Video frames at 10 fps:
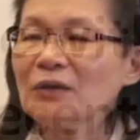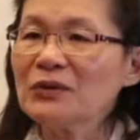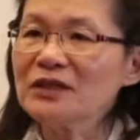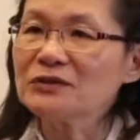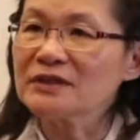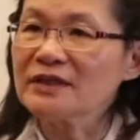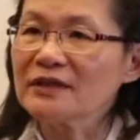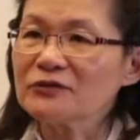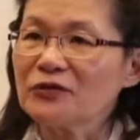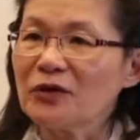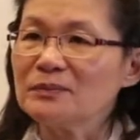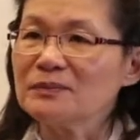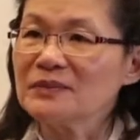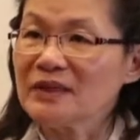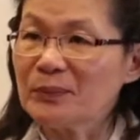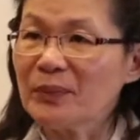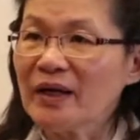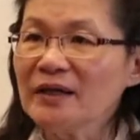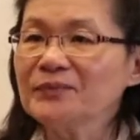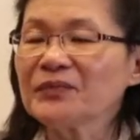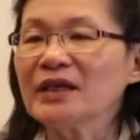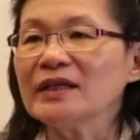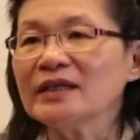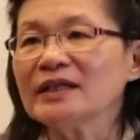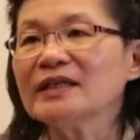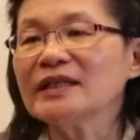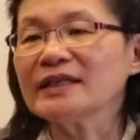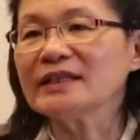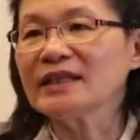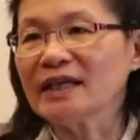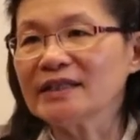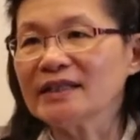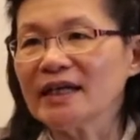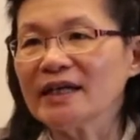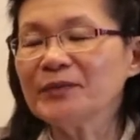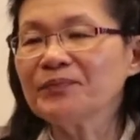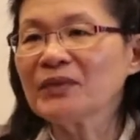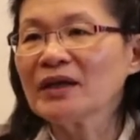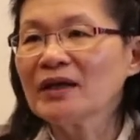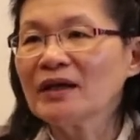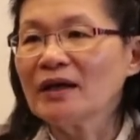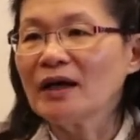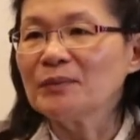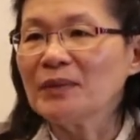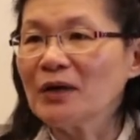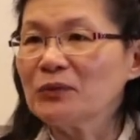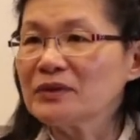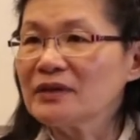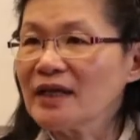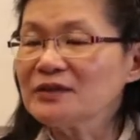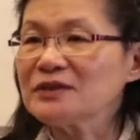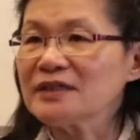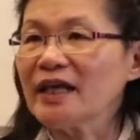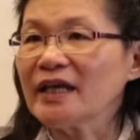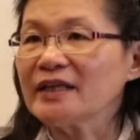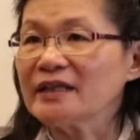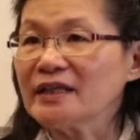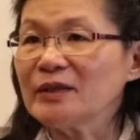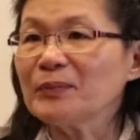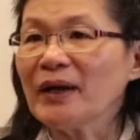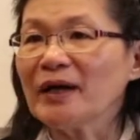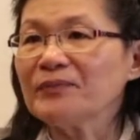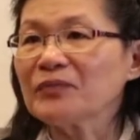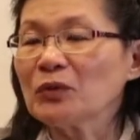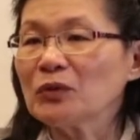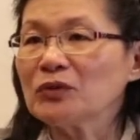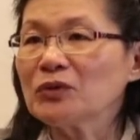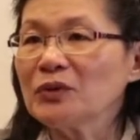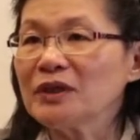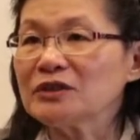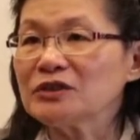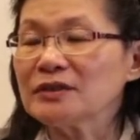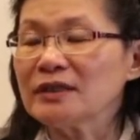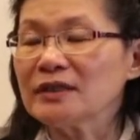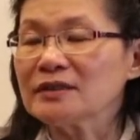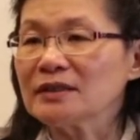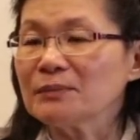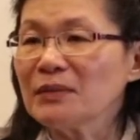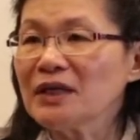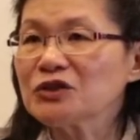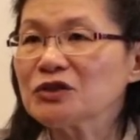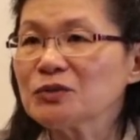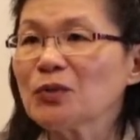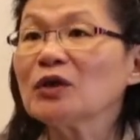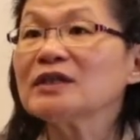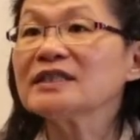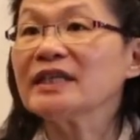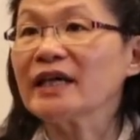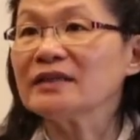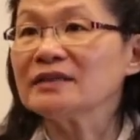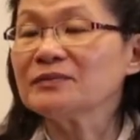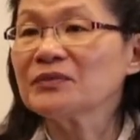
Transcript: I would like to start from Nipah. In the year nineteen ninety-nine, um, I would like to say that Nipah, although it, it is a much smaller scale